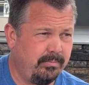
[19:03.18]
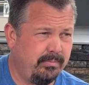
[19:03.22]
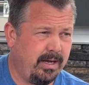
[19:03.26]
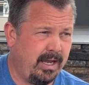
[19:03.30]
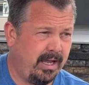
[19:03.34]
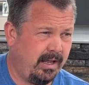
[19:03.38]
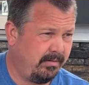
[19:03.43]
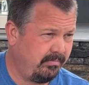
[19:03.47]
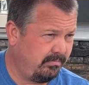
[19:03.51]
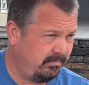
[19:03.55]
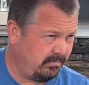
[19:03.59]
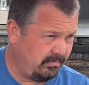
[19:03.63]

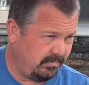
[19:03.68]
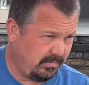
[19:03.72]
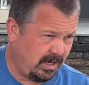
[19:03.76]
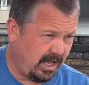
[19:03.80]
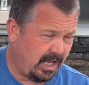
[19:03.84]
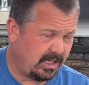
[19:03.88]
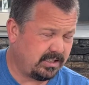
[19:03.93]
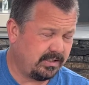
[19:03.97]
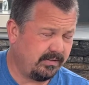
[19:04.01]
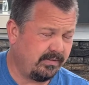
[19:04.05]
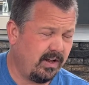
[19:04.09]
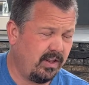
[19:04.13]
and
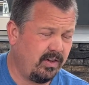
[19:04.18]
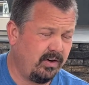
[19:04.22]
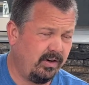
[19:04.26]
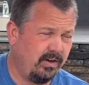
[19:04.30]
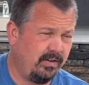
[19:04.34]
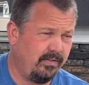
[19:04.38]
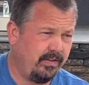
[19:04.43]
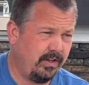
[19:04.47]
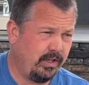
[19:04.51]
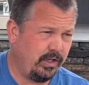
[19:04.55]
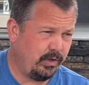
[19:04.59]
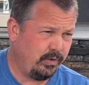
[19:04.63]
lots of other
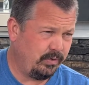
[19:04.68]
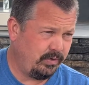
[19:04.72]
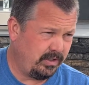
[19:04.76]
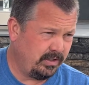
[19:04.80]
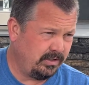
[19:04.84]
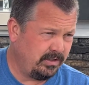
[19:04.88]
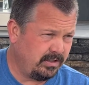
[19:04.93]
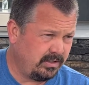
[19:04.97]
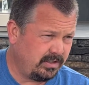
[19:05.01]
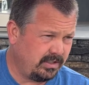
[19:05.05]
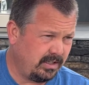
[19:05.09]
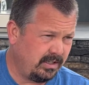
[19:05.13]
of the
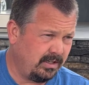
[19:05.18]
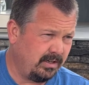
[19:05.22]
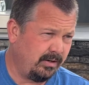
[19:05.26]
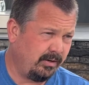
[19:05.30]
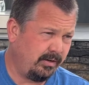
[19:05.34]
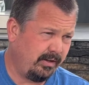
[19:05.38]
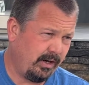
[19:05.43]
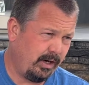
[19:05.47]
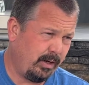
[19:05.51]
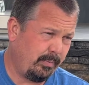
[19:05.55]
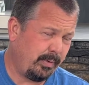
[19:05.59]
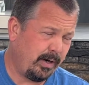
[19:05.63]
unions and
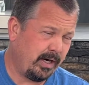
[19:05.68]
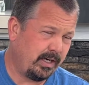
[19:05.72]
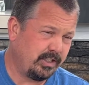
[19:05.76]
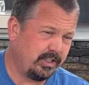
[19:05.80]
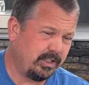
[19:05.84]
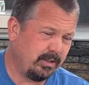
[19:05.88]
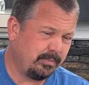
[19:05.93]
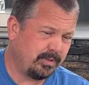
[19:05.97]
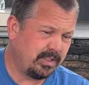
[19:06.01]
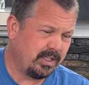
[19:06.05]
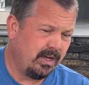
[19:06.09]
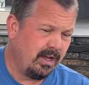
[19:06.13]
their
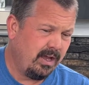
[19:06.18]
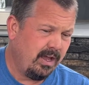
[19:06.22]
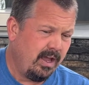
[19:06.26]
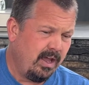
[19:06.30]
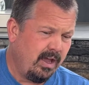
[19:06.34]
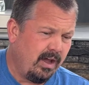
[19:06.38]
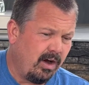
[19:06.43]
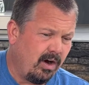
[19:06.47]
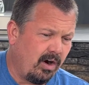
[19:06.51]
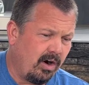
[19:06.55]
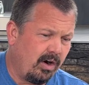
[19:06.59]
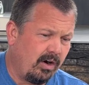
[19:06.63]
apprenticeships,
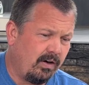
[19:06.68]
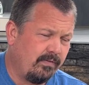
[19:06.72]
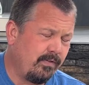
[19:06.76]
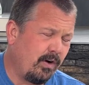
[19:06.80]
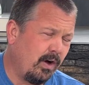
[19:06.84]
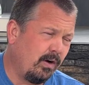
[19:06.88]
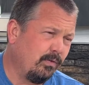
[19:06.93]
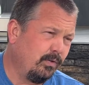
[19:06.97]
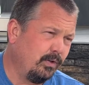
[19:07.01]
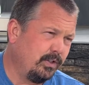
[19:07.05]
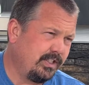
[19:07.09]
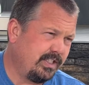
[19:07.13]
are
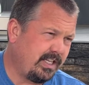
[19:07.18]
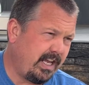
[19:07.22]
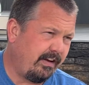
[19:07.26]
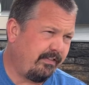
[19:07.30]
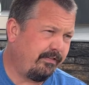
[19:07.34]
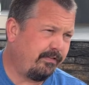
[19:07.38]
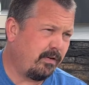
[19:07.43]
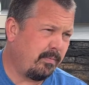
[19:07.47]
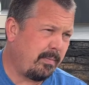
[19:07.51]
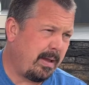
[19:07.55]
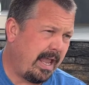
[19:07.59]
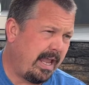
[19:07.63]
involved with Safe
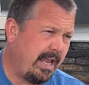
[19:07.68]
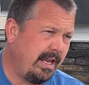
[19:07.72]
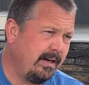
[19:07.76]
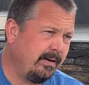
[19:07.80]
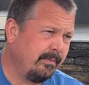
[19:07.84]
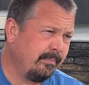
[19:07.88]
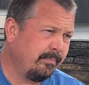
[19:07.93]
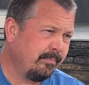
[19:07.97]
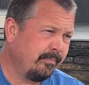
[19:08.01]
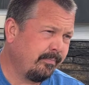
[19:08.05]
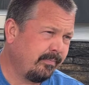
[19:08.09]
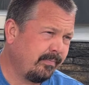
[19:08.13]
from Hate.
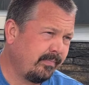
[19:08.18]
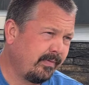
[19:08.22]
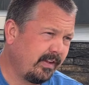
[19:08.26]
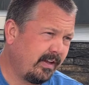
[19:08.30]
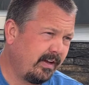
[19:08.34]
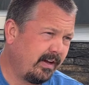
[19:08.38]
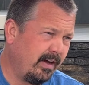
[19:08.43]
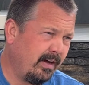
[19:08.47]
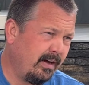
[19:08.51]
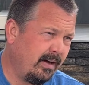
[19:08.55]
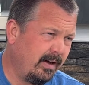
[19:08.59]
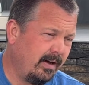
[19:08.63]

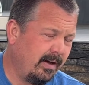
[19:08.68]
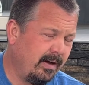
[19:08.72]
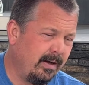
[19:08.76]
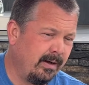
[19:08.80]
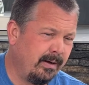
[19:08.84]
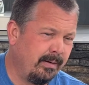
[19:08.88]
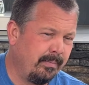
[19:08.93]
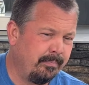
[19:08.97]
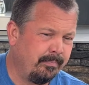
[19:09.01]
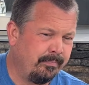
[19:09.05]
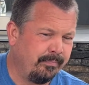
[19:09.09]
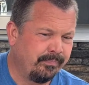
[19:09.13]

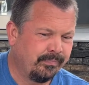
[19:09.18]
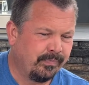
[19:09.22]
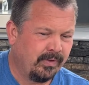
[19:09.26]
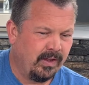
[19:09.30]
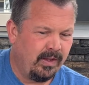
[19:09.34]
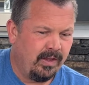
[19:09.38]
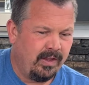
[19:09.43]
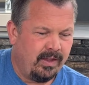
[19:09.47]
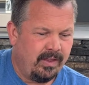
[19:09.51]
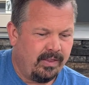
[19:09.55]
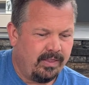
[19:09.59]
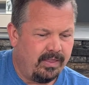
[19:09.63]

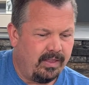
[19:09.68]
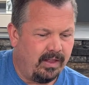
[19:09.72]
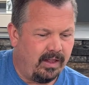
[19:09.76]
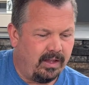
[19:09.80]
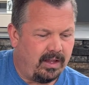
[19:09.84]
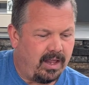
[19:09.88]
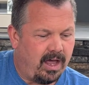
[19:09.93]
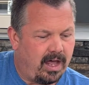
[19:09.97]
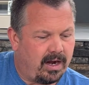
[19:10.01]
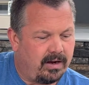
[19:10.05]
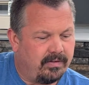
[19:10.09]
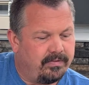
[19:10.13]
A
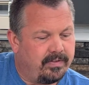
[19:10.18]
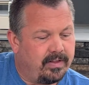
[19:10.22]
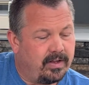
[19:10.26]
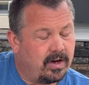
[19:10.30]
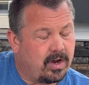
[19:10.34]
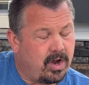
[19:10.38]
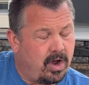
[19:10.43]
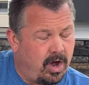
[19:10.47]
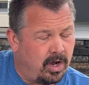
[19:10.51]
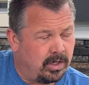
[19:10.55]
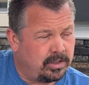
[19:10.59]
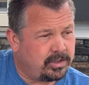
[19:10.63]
lot of the
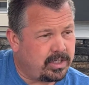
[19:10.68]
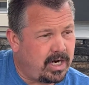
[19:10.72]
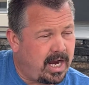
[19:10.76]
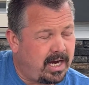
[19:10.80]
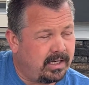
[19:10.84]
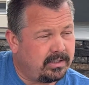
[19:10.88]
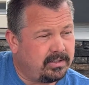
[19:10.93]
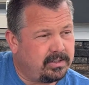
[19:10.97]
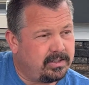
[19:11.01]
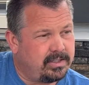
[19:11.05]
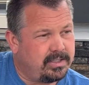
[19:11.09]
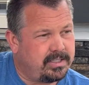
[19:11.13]

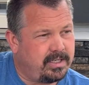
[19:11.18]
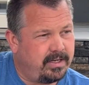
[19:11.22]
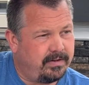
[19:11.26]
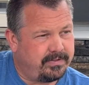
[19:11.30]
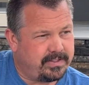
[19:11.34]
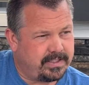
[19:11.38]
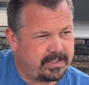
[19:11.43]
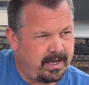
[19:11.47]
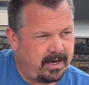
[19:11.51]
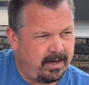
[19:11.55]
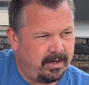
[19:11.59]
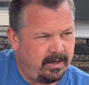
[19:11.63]
contractors have
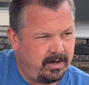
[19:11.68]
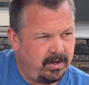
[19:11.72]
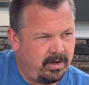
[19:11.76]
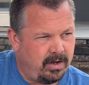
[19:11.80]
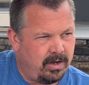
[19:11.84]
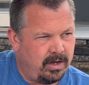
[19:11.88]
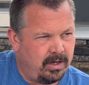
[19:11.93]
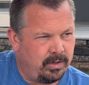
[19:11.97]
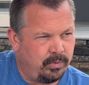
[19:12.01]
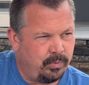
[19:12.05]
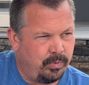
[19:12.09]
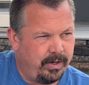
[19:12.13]
signed
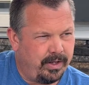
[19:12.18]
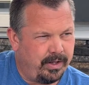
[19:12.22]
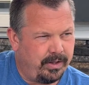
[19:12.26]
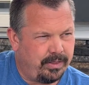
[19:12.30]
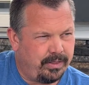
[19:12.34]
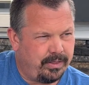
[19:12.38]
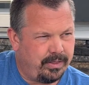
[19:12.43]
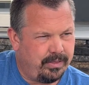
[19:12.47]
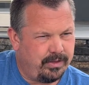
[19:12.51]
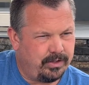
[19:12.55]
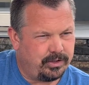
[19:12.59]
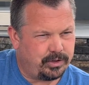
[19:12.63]
on with
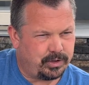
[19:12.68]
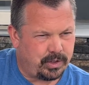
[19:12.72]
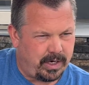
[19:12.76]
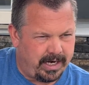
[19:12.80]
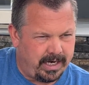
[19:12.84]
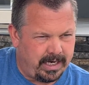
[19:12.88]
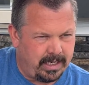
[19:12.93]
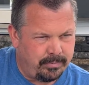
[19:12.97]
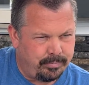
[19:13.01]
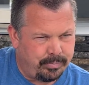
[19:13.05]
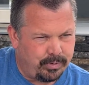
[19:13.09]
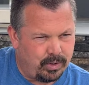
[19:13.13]

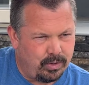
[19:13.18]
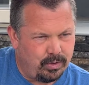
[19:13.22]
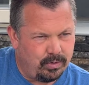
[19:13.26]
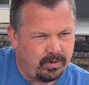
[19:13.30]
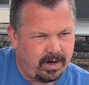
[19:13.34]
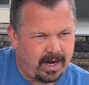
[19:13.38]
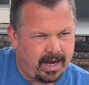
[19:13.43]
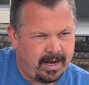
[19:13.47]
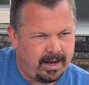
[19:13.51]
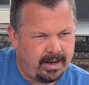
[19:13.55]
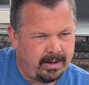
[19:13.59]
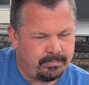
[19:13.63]
training
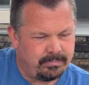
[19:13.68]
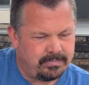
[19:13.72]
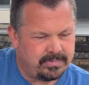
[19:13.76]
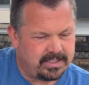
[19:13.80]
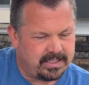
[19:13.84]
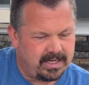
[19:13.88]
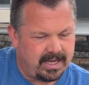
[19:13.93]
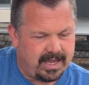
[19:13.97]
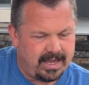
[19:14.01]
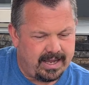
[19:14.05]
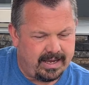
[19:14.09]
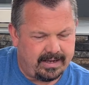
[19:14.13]
programs
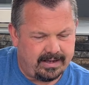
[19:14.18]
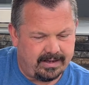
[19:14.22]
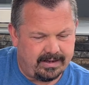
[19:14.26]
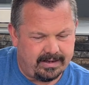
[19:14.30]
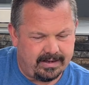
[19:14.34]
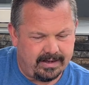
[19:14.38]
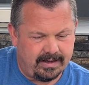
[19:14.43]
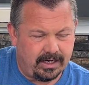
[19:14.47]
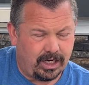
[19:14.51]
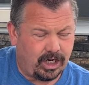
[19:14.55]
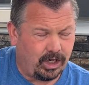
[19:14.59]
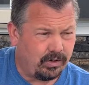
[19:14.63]
like
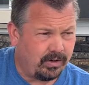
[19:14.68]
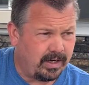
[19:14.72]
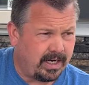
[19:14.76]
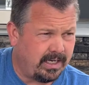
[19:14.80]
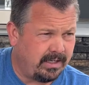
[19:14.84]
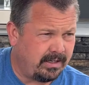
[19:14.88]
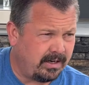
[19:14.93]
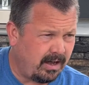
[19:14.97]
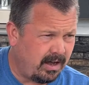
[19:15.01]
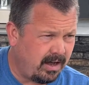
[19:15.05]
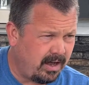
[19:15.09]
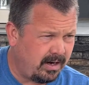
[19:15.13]
Green
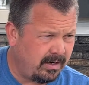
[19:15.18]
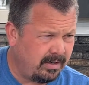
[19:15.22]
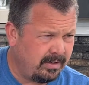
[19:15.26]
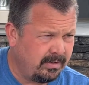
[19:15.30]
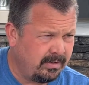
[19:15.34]
Dot.